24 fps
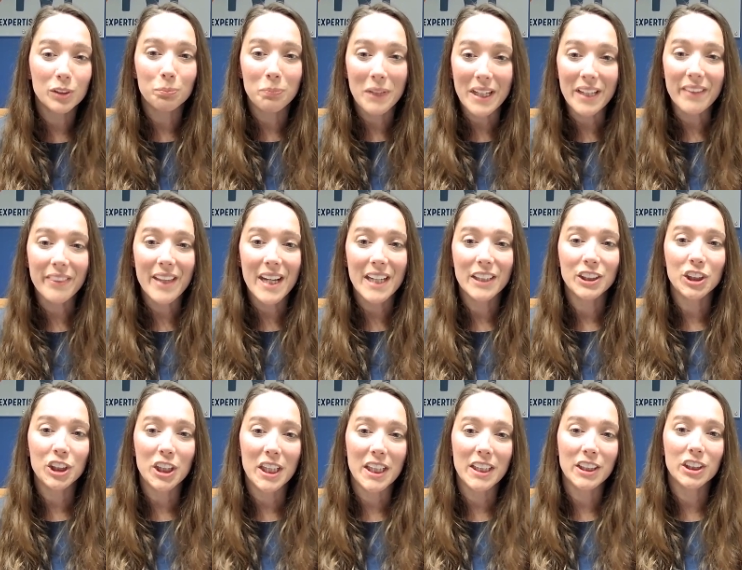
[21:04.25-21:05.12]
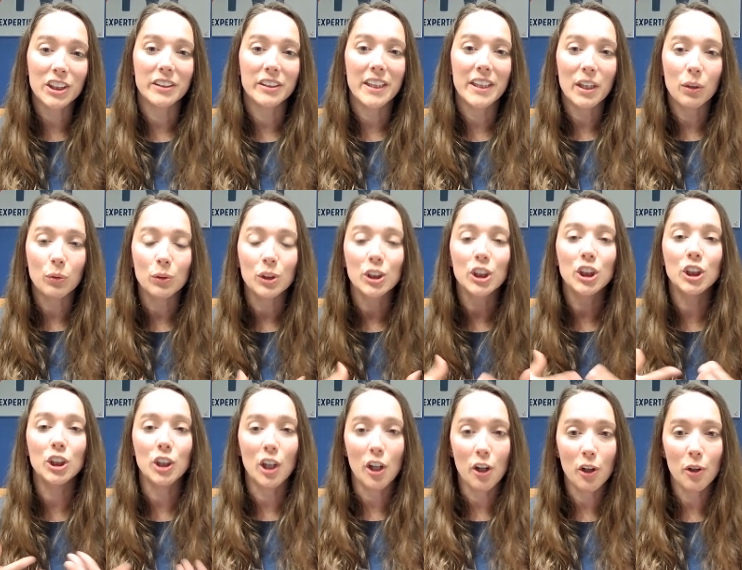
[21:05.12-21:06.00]
make that change and they don't
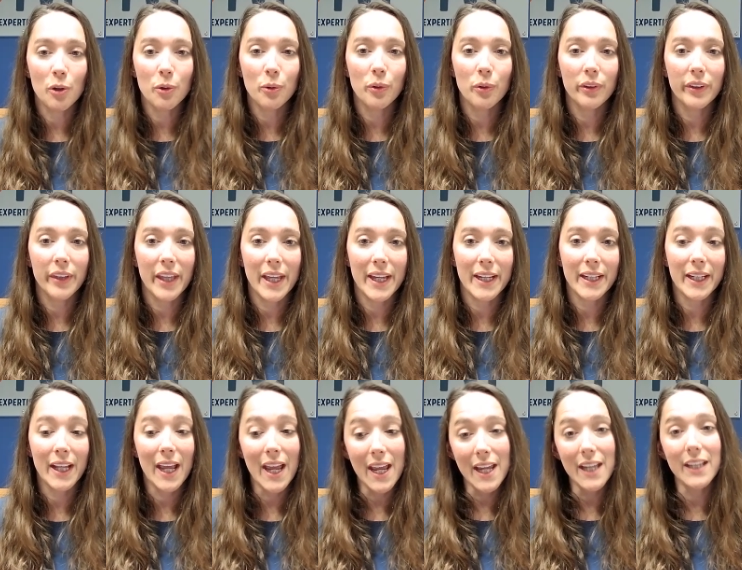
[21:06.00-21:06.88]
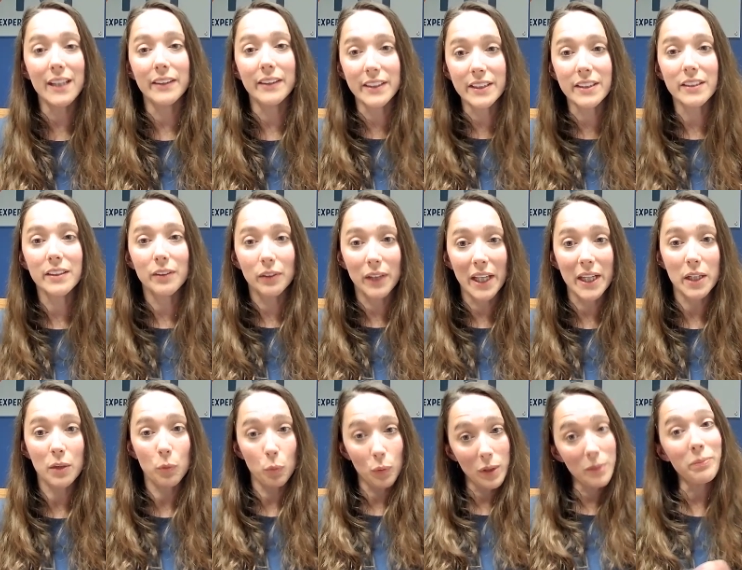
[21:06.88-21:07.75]
show like, hey, like
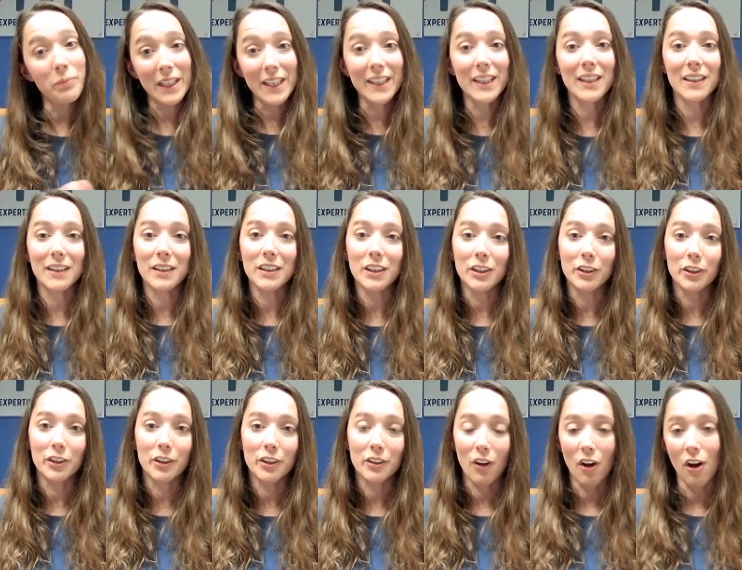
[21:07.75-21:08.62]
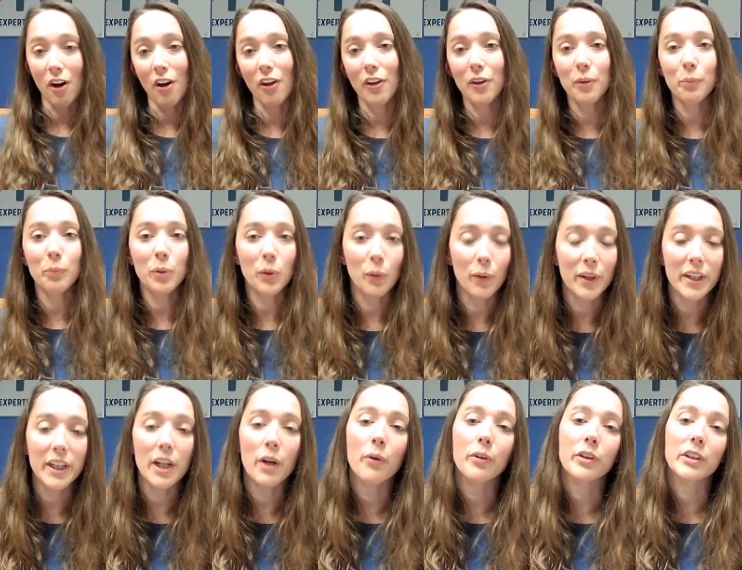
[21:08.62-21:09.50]
we mean it, you're all
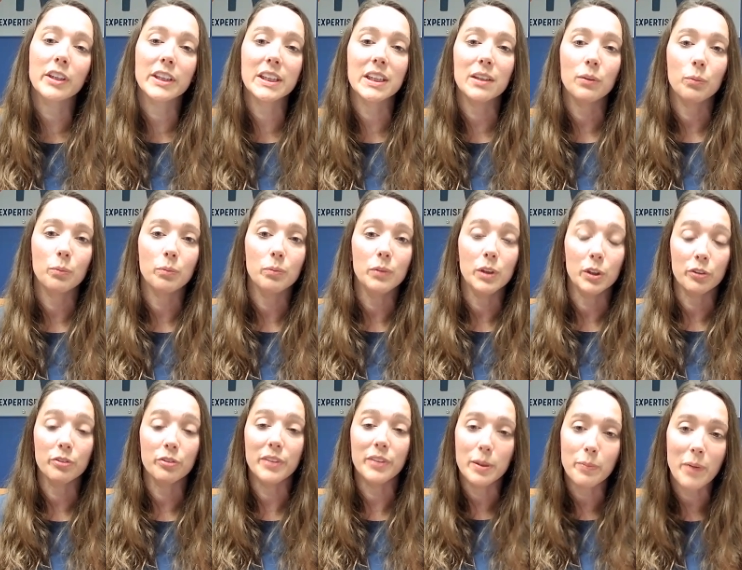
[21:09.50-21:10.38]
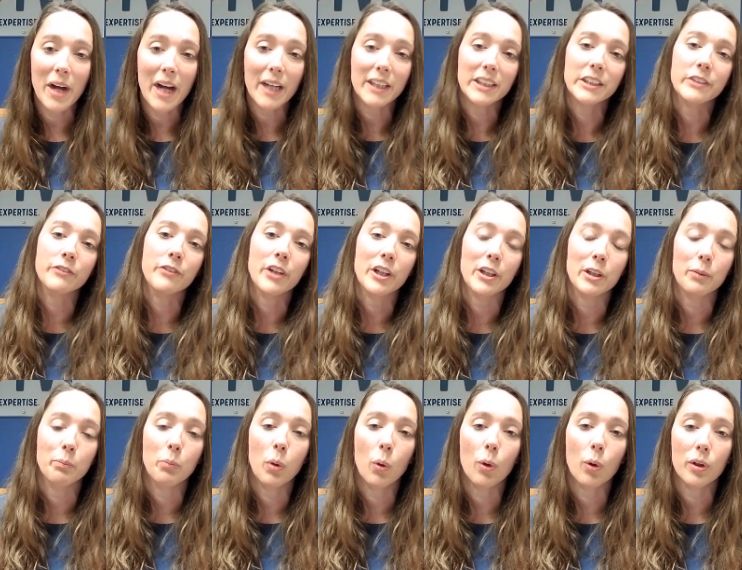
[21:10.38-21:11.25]
employee owners and your feedback is very
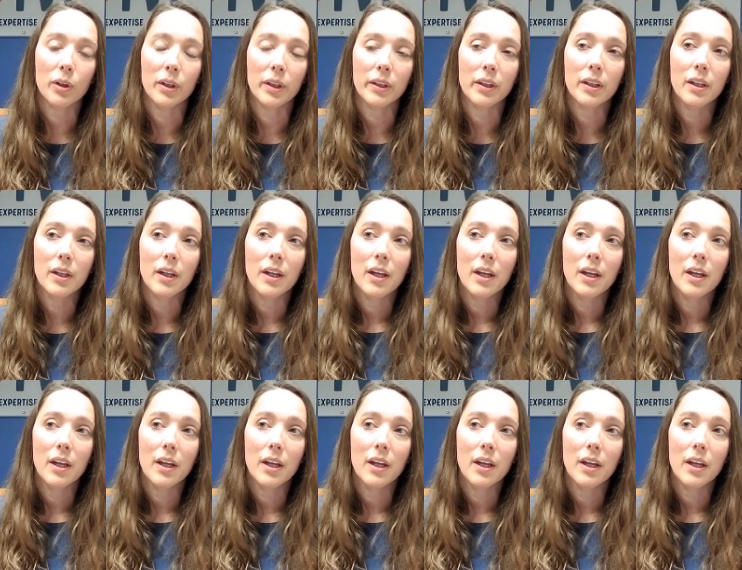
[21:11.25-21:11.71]
important,